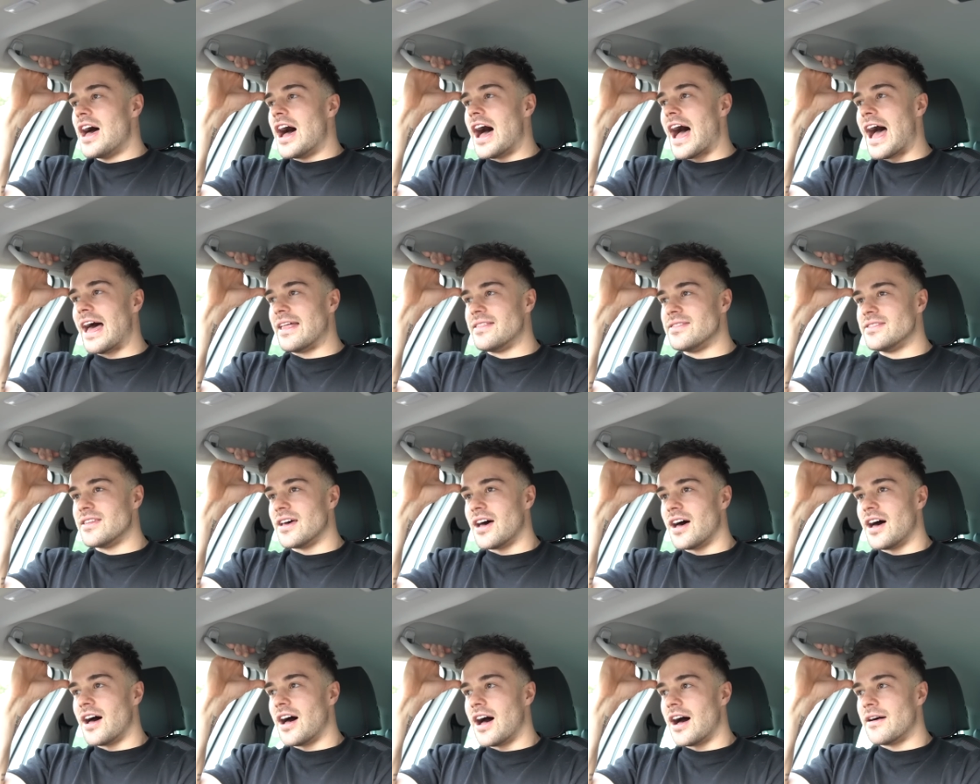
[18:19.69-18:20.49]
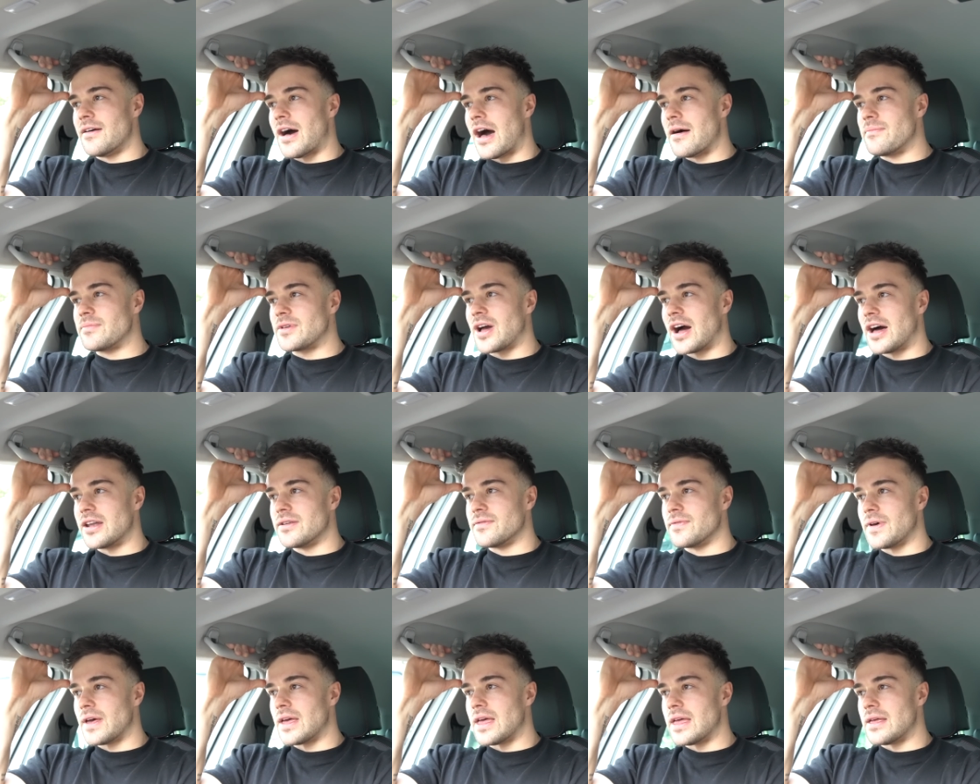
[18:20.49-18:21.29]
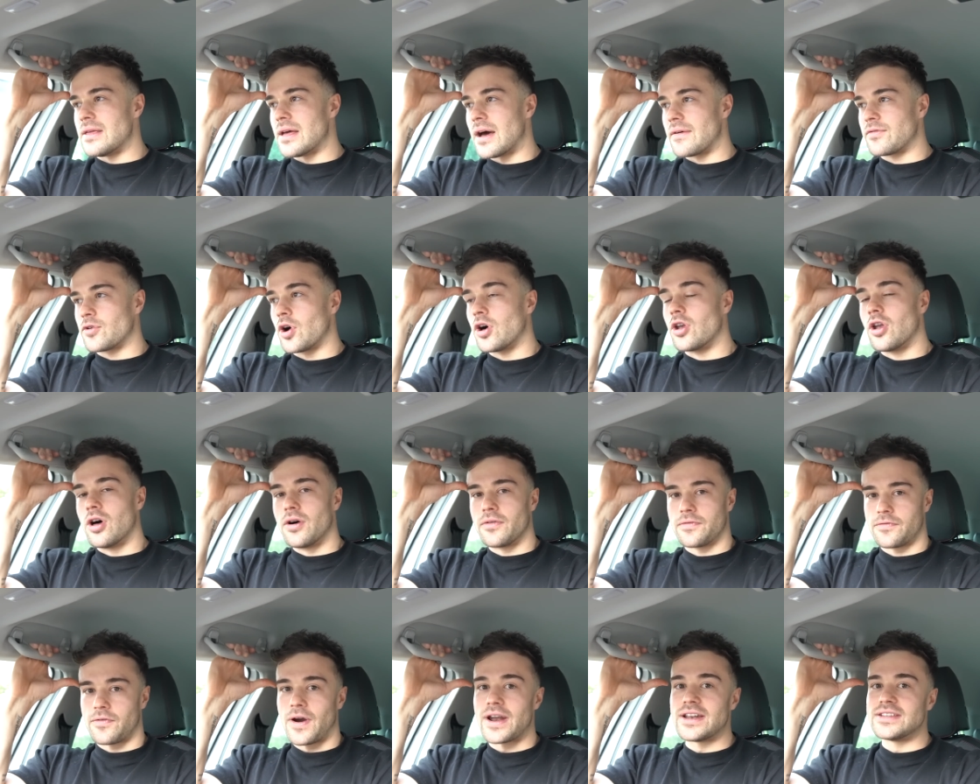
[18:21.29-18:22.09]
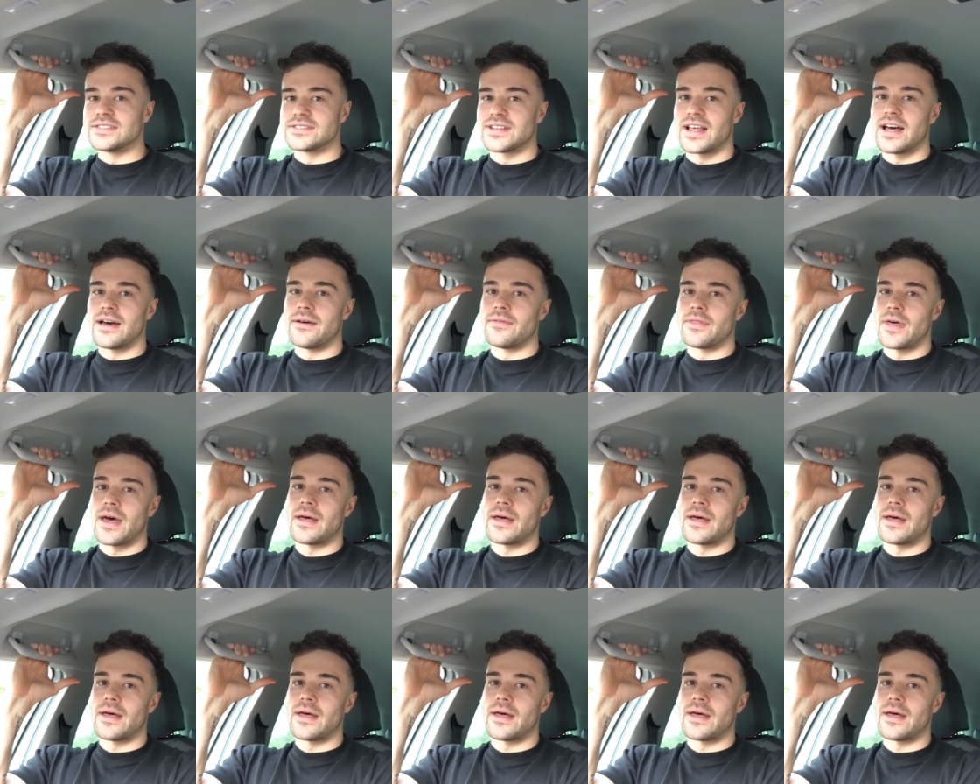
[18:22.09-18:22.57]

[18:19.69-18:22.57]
And uh, I'm kind of, I've got a lot of friends that,